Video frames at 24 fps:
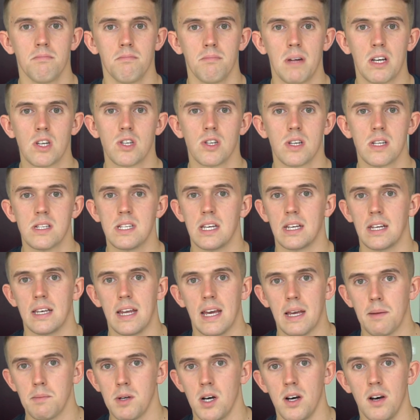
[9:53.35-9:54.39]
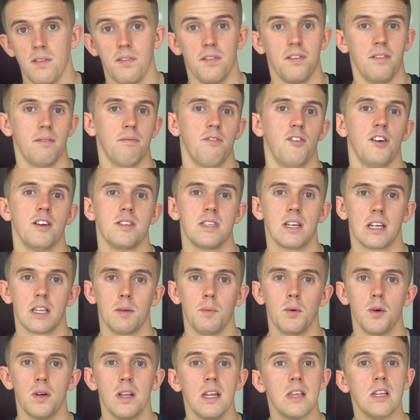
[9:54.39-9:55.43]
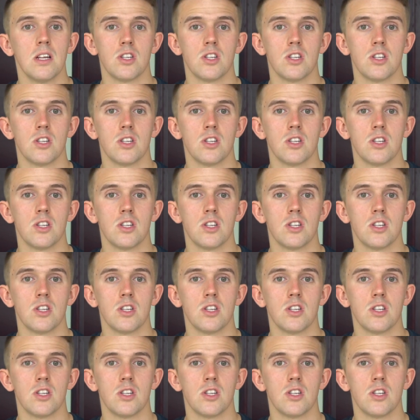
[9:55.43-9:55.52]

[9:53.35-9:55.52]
make sure you tick your name off first thing in the morning.